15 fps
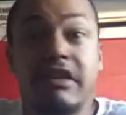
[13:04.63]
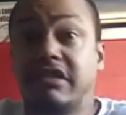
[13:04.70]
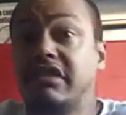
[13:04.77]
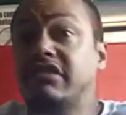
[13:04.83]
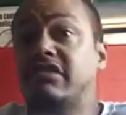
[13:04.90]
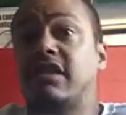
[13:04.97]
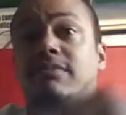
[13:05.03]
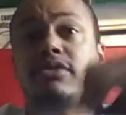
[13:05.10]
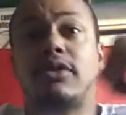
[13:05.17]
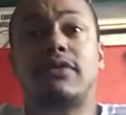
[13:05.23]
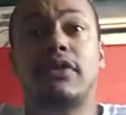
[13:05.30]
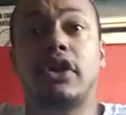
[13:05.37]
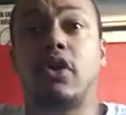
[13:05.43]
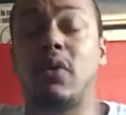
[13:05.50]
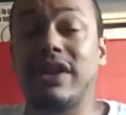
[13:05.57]
This isn't some sort of
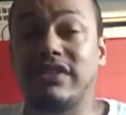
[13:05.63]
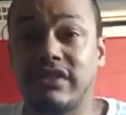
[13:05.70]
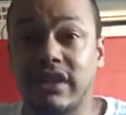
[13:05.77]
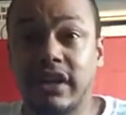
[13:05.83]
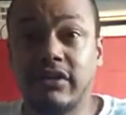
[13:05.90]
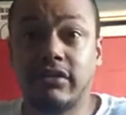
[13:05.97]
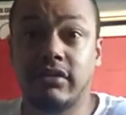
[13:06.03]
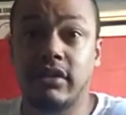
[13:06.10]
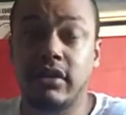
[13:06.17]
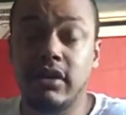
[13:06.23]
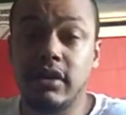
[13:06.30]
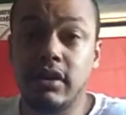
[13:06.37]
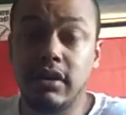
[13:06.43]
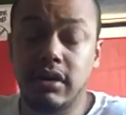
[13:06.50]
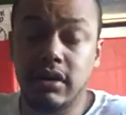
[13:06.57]
a coincidence.
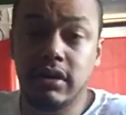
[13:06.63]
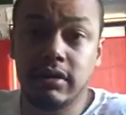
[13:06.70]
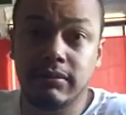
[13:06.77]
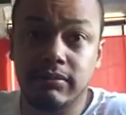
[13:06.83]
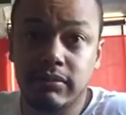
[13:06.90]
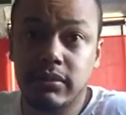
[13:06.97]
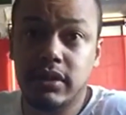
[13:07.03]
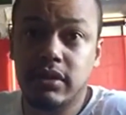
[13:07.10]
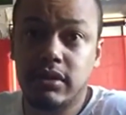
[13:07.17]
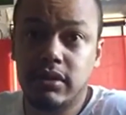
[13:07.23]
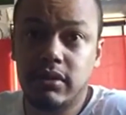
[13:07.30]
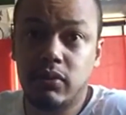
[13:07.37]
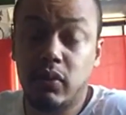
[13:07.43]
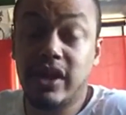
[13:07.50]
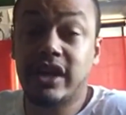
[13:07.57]

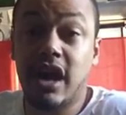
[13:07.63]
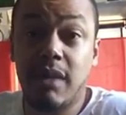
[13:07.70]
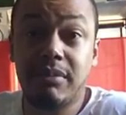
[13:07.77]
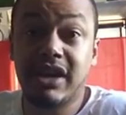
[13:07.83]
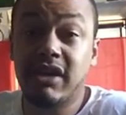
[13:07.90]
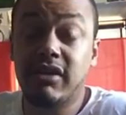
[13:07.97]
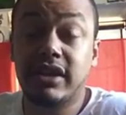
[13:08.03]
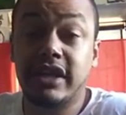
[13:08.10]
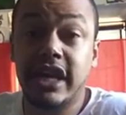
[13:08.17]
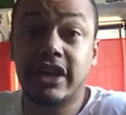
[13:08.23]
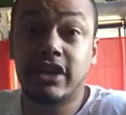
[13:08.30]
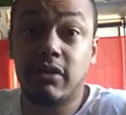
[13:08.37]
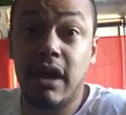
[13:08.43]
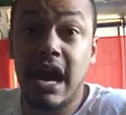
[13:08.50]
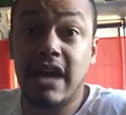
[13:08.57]
We come here and
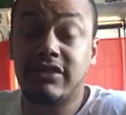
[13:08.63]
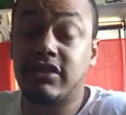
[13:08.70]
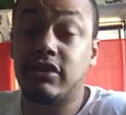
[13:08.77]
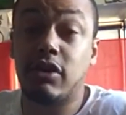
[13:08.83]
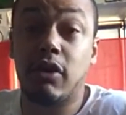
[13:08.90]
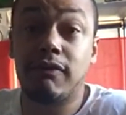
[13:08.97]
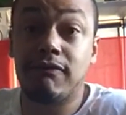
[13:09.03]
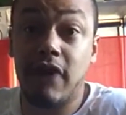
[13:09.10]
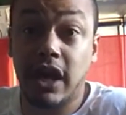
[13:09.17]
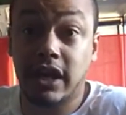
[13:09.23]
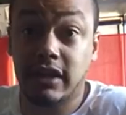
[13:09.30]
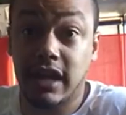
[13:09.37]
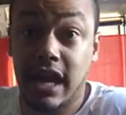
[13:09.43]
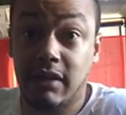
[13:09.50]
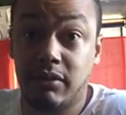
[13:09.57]
kick your ass in your own
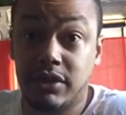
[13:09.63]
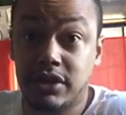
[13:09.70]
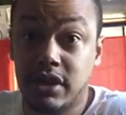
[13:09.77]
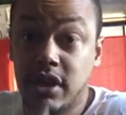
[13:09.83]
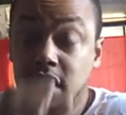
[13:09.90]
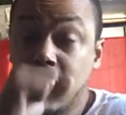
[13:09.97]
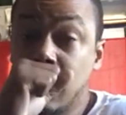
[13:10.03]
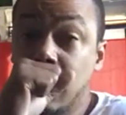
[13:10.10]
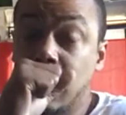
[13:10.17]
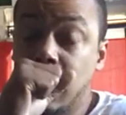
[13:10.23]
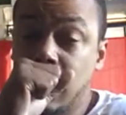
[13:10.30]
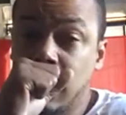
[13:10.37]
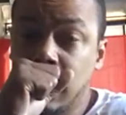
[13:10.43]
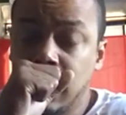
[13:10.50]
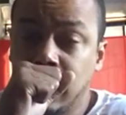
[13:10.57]
fucking language.
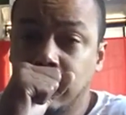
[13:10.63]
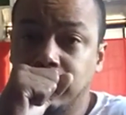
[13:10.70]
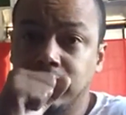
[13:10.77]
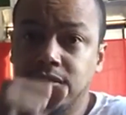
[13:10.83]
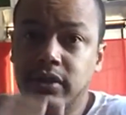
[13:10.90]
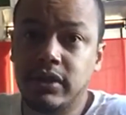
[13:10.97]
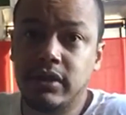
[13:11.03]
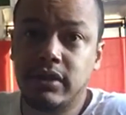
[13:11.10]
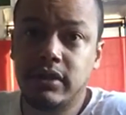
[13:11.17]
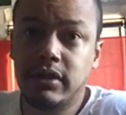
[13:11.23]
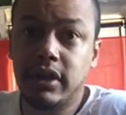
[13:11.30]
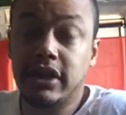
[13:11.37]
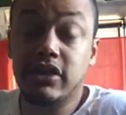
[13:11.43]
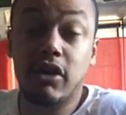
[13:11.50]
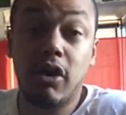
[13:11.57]
In
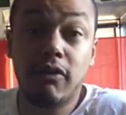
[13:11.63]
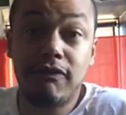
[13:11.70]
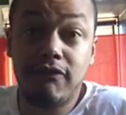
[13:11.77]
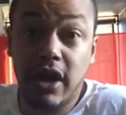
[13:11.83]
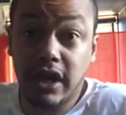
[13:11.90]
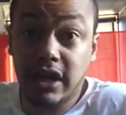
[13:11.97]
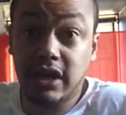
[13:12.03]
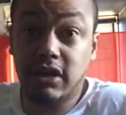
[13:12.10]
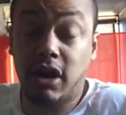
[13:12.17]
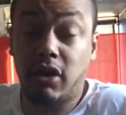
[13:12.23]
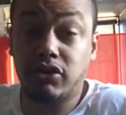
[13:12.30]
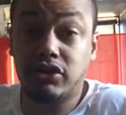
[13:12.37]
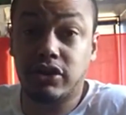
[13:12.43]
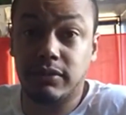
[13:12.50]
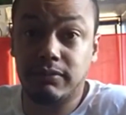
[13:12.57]
your own fucking
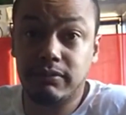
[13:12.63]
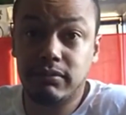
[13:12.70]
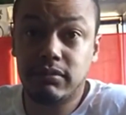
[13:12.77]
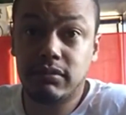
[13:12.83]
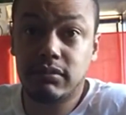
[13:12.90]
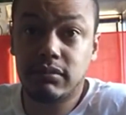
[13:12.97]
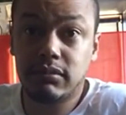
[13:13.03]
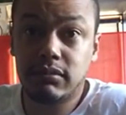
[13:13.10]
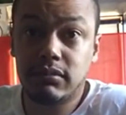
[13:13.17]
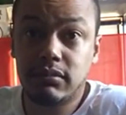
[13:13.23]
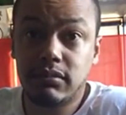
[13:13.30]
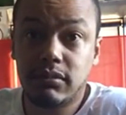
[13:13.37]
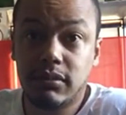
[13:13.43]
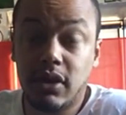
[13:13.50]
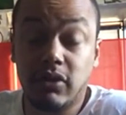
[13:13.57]
culture.
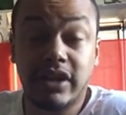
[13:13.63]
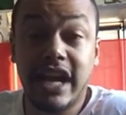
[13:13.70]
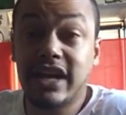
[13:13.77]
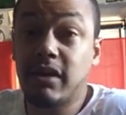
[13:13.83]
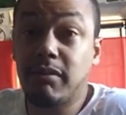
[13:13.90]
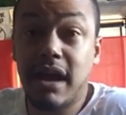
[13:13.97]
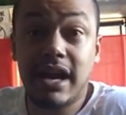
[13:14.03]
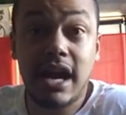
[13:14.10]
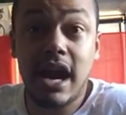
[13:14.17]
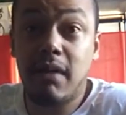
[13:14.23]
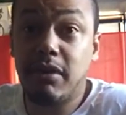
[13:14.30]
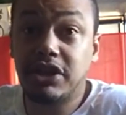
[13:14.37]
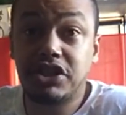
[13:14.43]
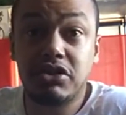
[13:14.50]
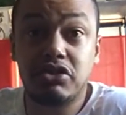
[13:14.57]
Okay, no matter how
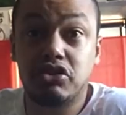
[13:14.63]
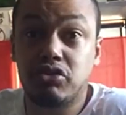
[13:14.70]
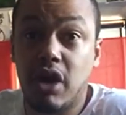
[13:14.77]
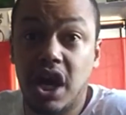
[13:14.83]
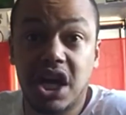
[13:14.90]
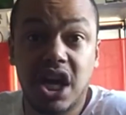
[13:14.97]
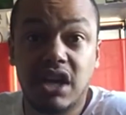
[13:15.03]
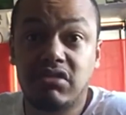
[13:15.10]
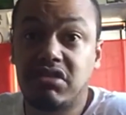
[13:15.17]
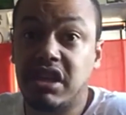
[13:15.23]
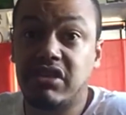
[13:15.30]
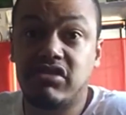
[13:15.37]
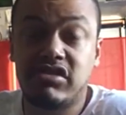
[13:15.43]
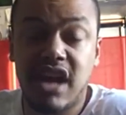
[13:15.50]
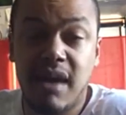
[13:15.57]
much you drug us
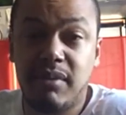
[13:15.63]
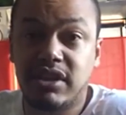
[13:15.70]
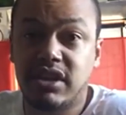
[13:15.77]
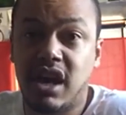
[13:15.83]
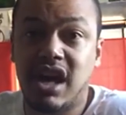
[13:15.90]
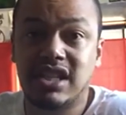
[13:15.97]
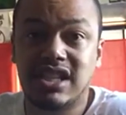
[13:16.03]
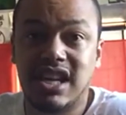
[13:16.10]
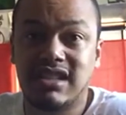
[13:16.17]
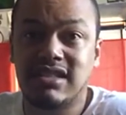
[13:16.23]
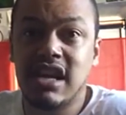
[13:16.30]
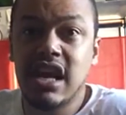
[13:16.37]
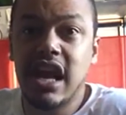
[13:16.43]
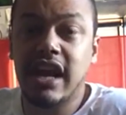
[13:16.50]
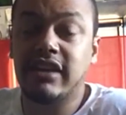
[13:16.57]
and sabotage us
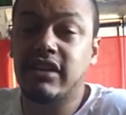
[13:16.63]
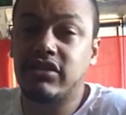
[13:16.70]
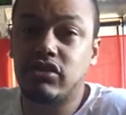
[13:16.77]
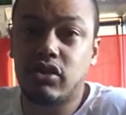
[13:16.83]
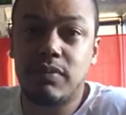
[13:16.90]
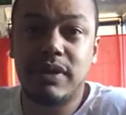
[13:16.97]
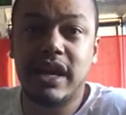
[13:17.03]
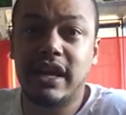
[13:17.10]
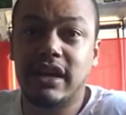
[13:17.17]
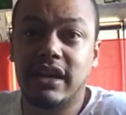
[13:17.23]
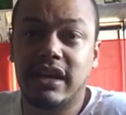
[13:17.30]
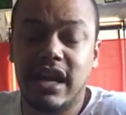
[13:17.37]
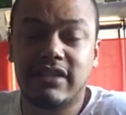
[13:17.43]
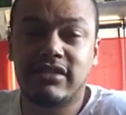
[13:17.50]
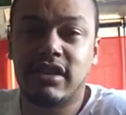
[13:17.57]
and discriminate
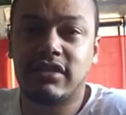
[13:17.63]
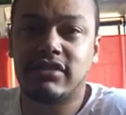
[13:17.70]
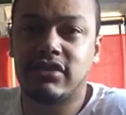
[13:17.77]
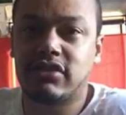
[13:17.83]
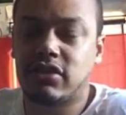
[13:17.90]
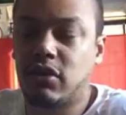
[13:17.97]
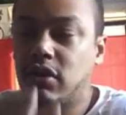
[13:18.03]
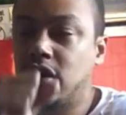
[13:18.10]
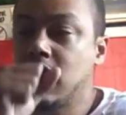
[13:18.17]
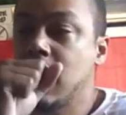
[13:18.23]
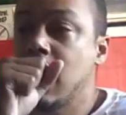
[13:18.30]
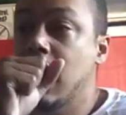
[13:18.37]
against us in school,